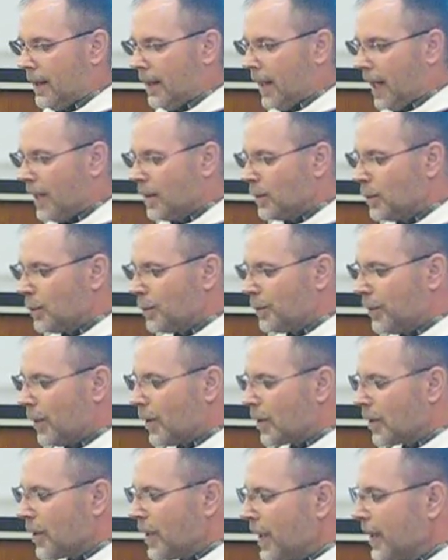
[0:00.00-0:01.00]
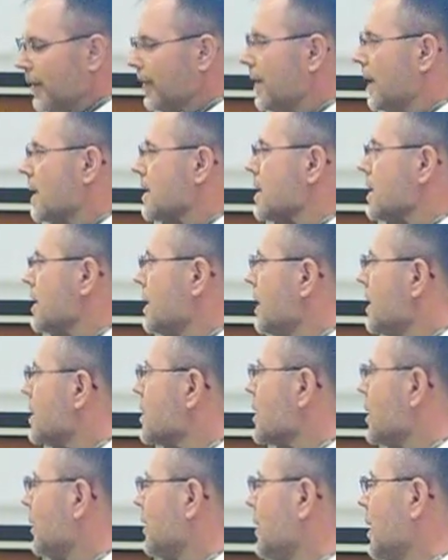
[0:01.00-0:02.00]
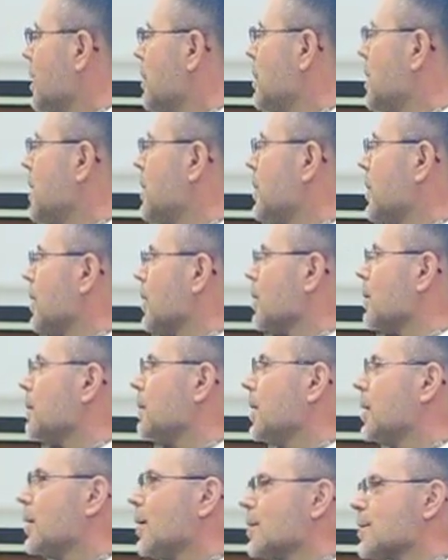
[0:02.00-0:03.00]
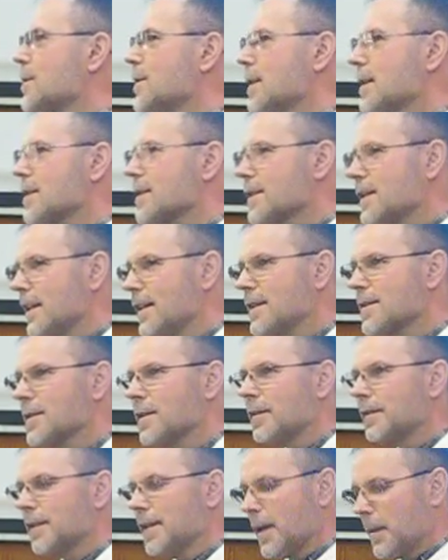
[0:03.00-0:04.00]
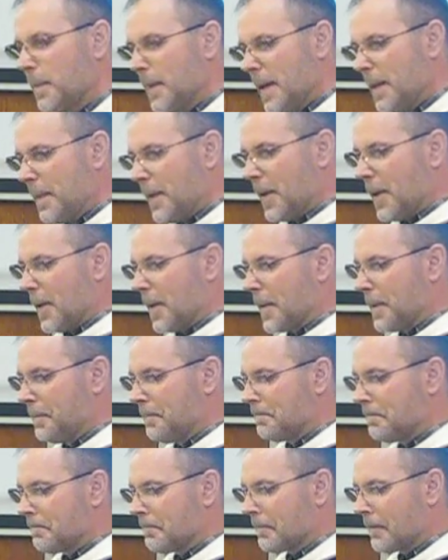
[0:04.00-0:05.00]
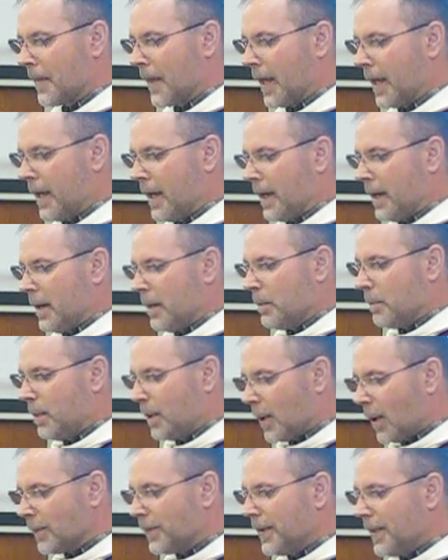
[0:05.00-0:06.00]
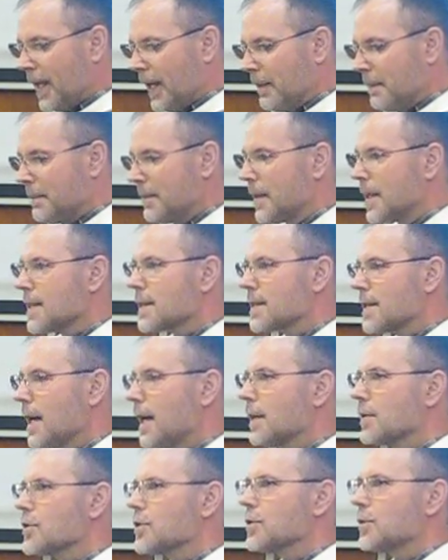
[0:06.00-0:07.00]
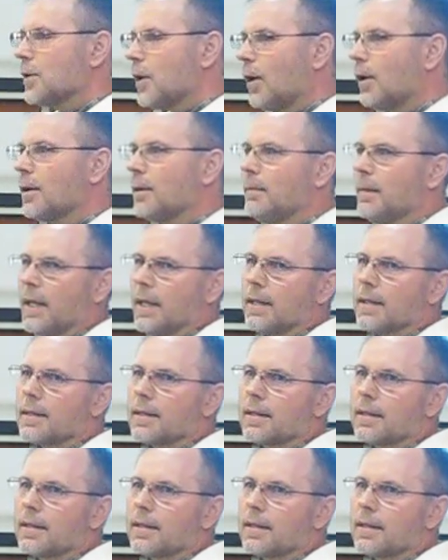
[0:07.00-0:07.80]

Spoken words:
and to forgive the sins of the people, because the sins of the people brought them such torment,